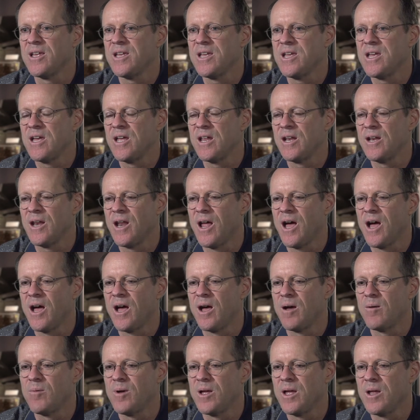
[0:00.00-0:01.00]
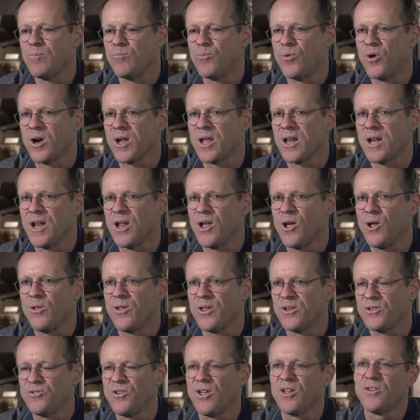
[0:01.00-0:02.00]
in Morgan Hill
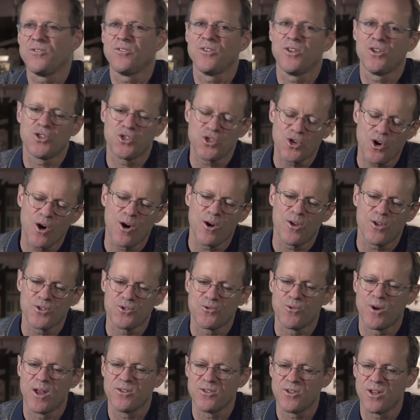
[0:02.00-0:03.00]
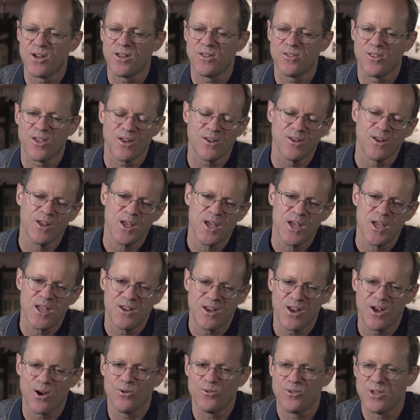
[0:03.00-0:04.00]
that Charles rented, and then,
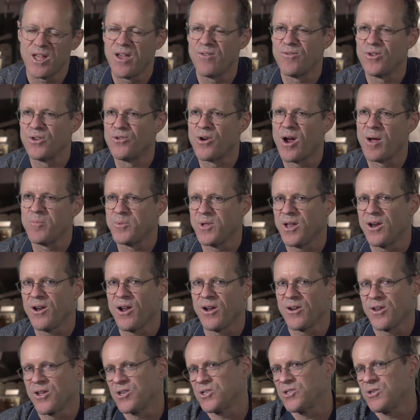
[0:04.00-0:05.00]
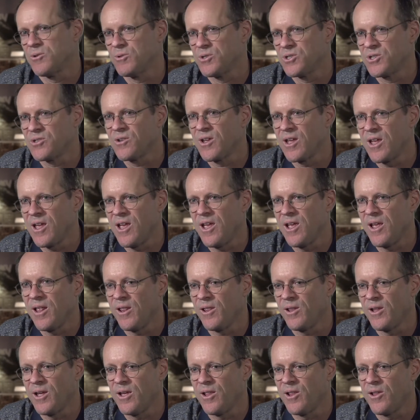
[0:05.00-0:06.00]
you know, David dropped in on because he
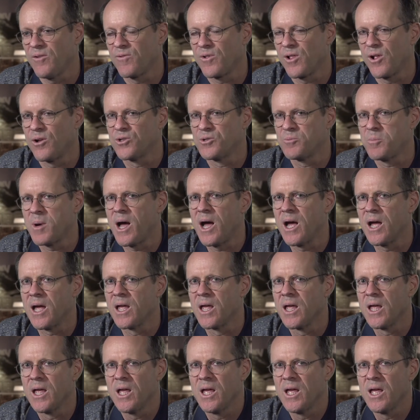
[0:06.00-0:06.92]
lived close by.